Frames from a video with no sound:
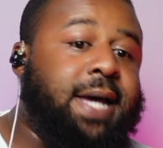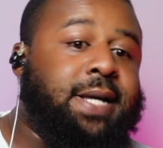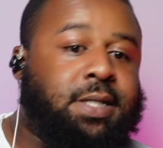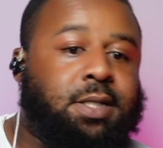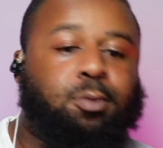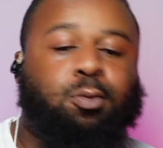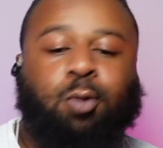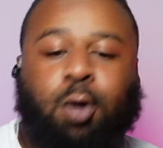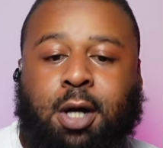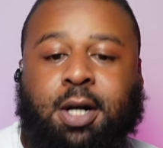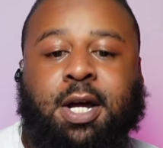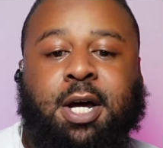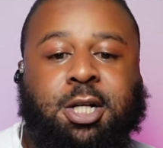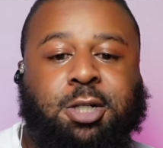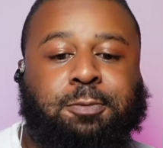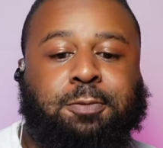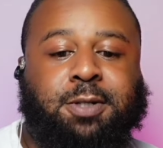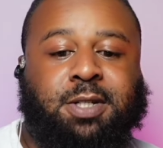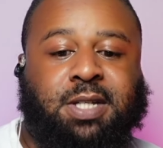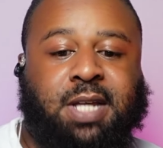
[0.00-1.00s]
Yes,
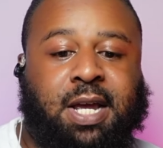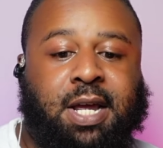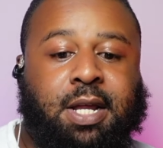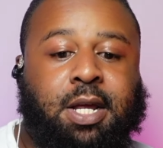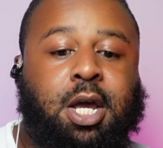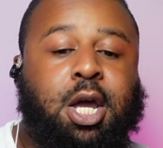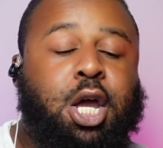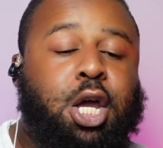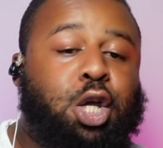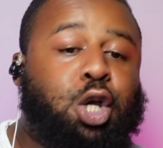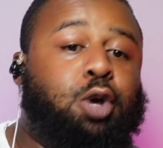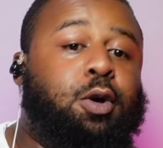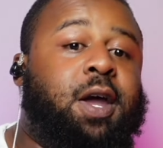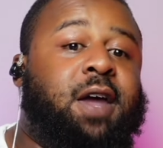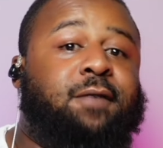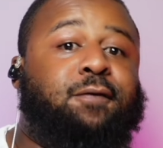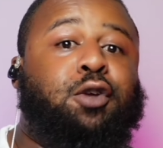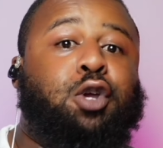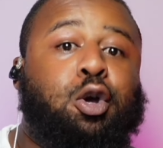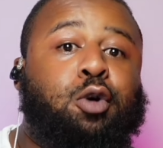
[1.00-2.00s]
100%. Not a cult.
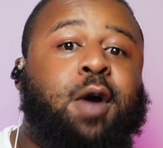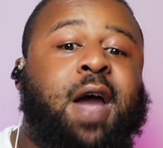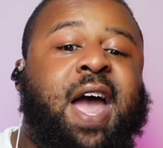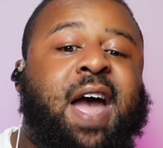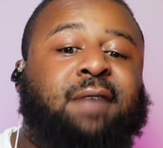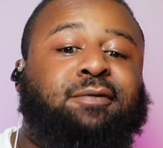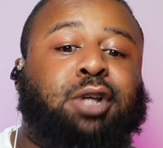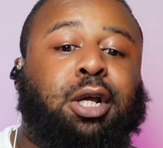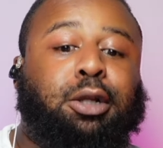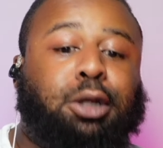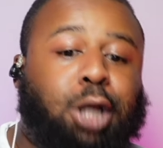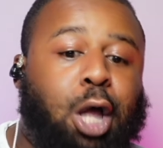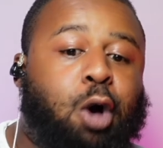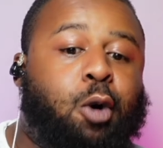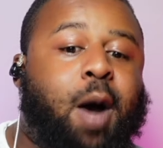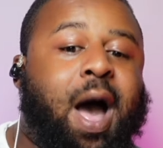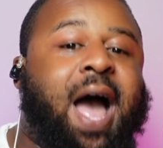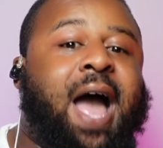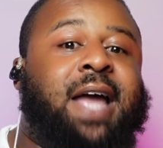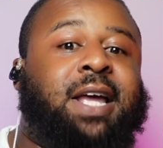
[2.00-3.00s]
If you have the low
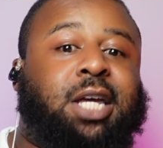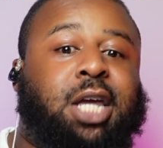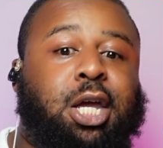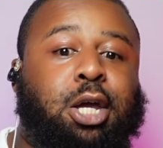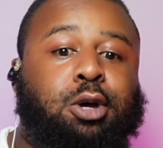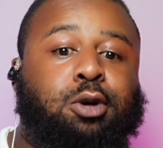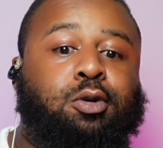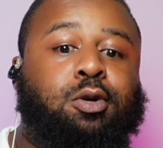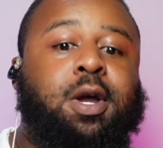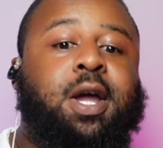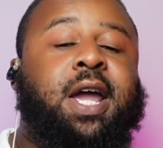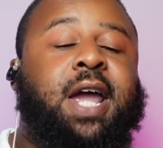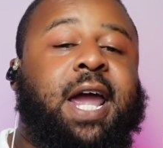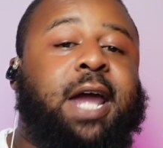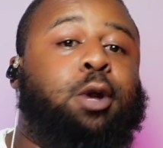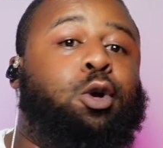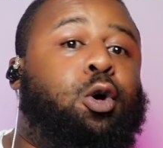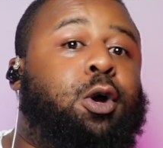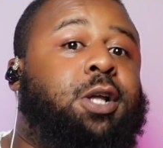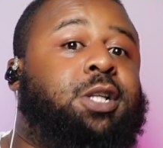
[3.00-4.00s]
IQ
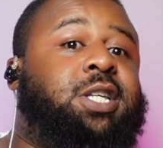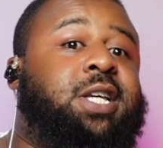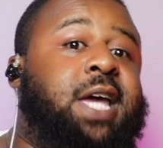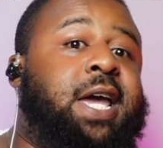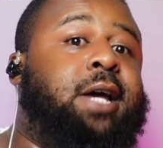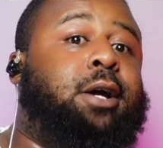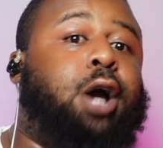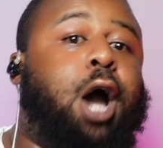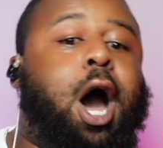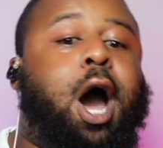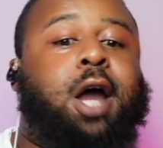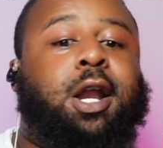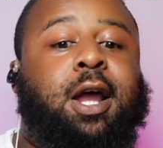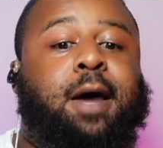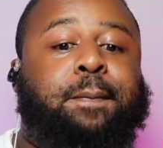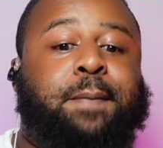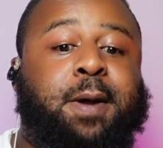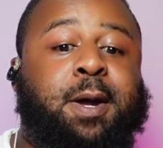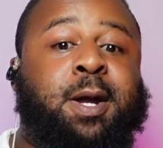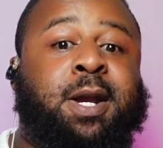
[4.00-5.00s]
in order to get
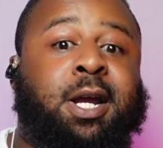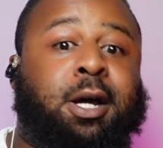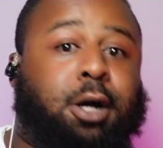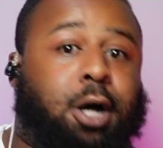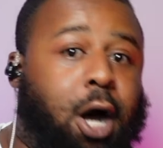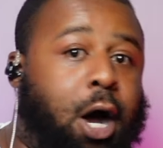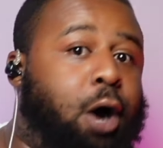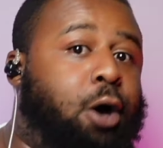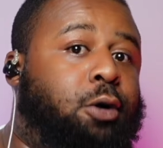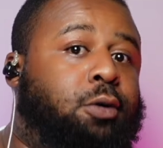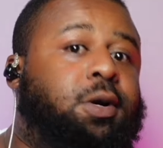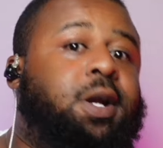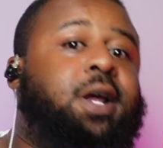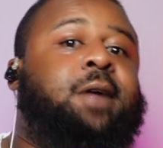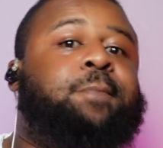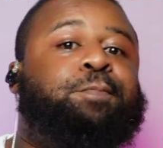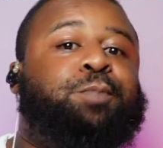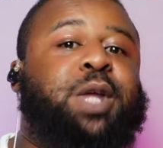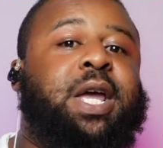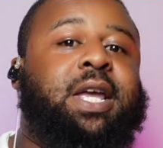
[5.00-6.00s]
caught up in a
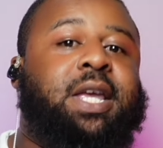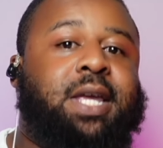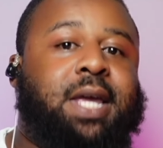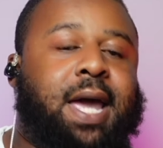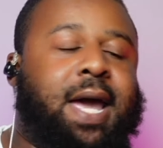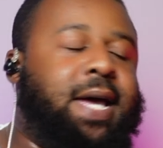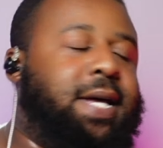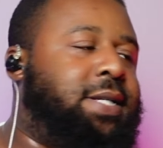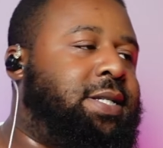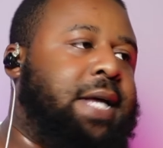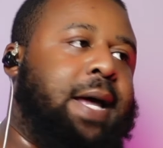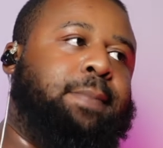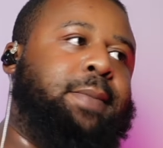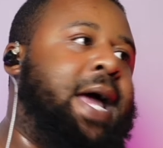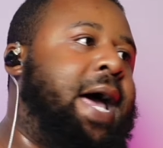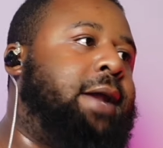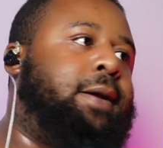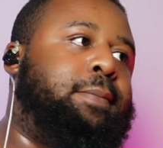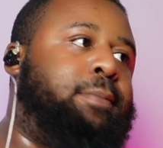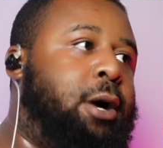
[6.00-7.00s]
cult, then yes, I'm
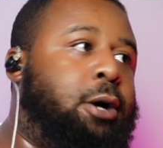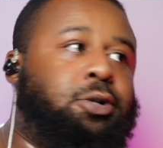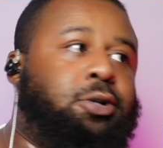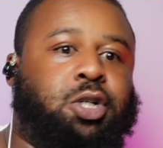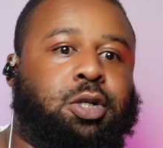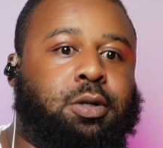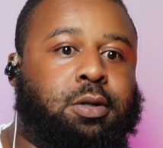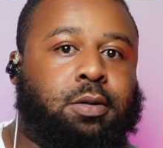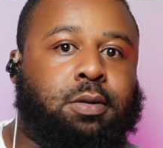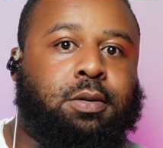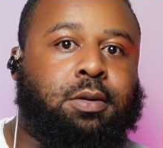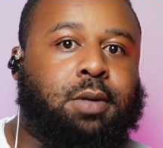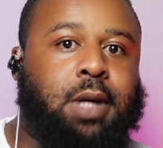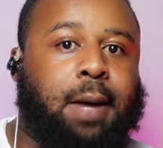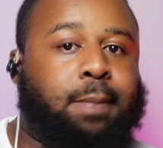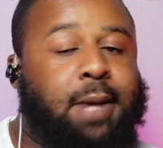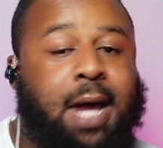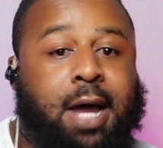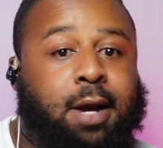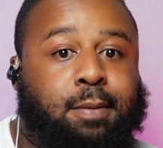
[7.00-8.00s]
not emotional.
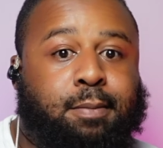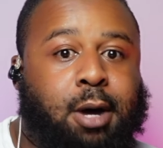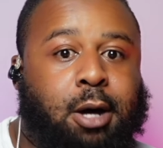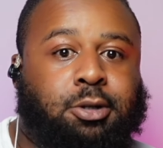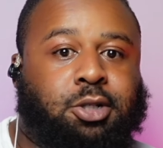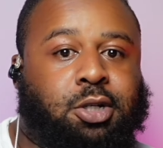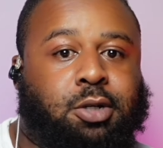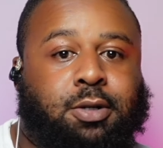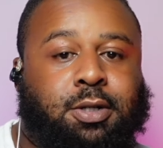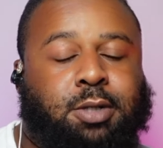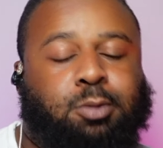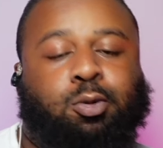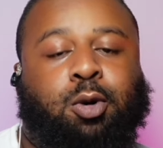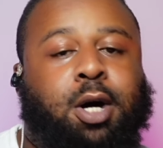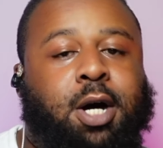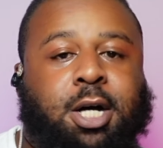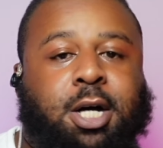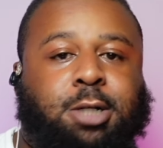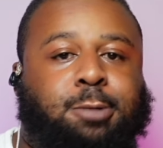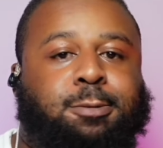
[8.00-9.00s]
I'm not emotional. It's
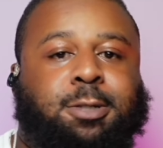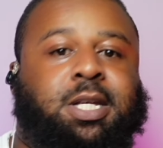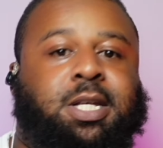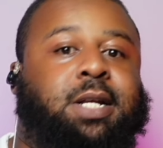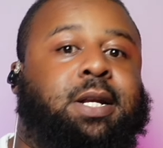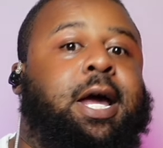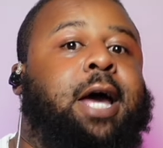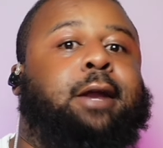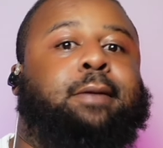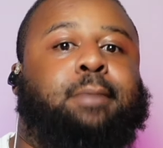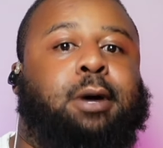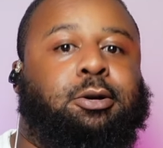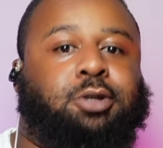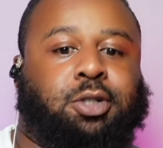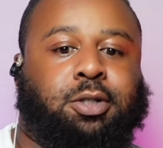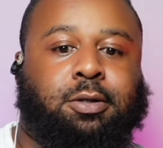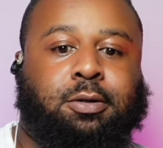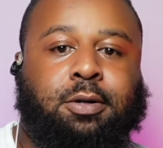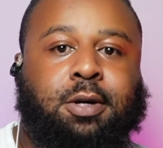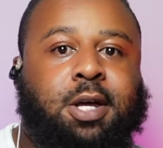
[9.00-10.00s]
100% not
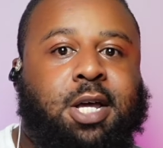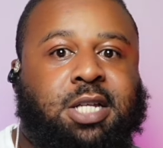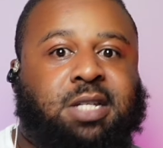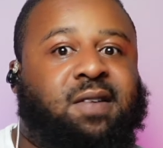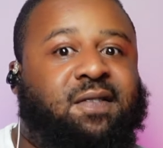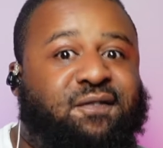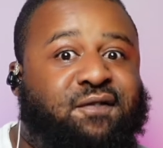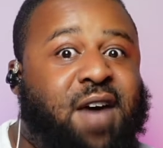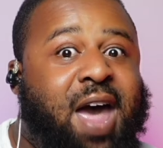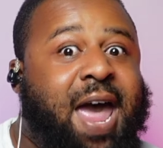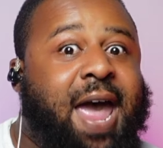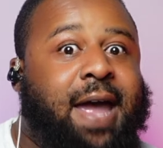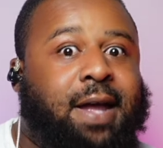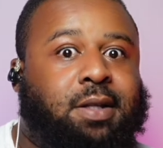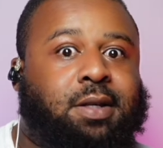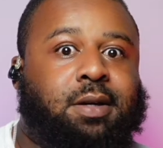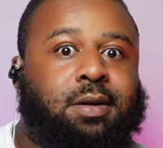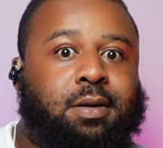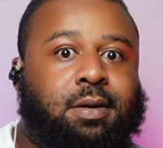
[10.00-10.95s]
emotional. It's a fact.